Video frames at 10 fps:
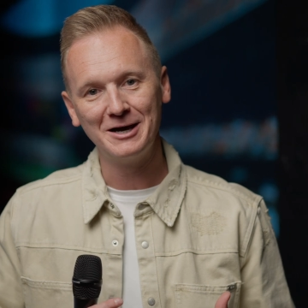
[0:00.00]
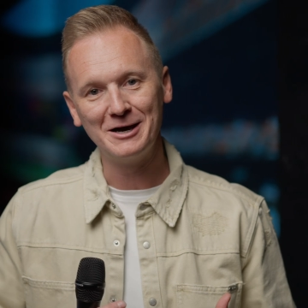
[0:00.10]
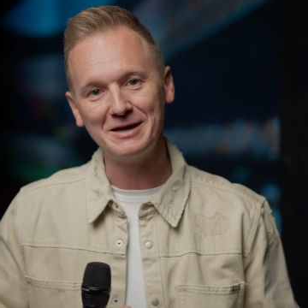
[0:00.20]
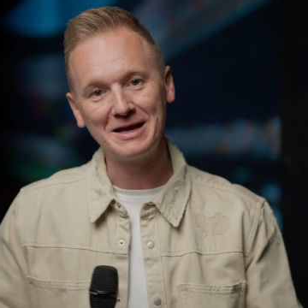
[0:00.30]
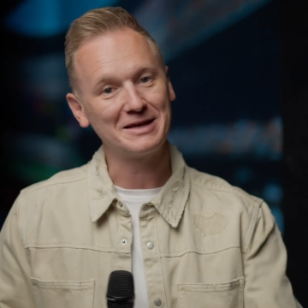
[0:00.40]

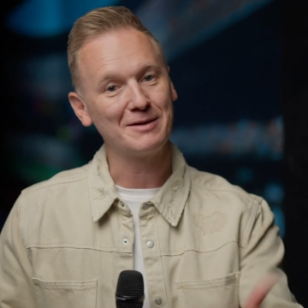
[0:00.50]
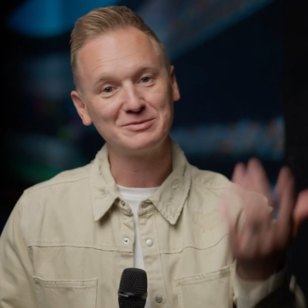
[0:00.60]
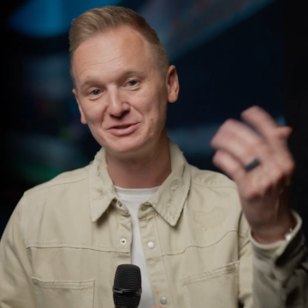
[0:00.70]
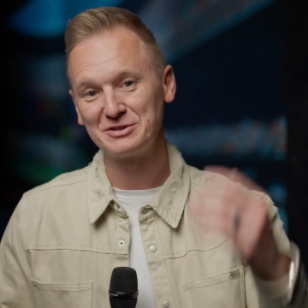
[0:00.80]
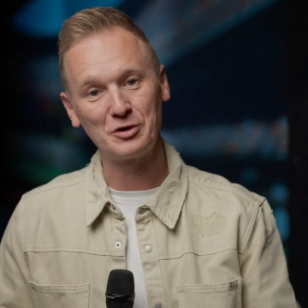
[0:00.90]
uh, at
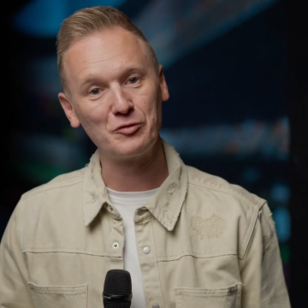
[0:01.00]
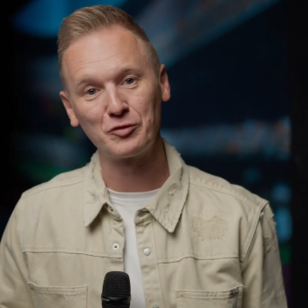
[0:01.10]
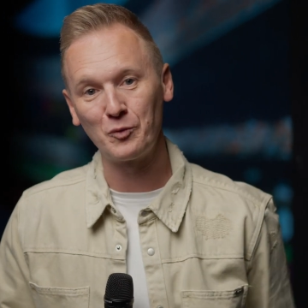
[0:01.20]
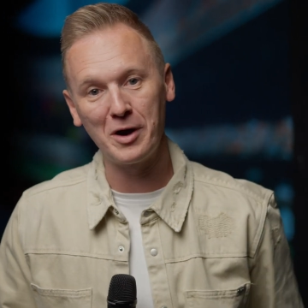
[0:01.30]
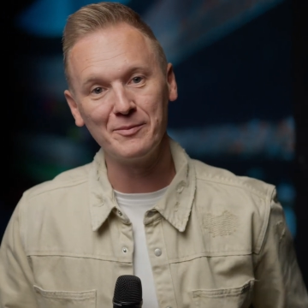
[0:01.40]
times is just
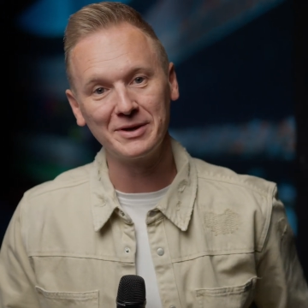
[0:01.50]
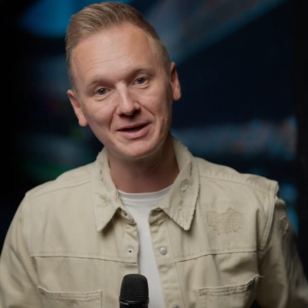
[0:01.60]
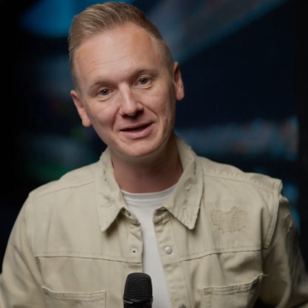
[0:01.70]
overwhelming.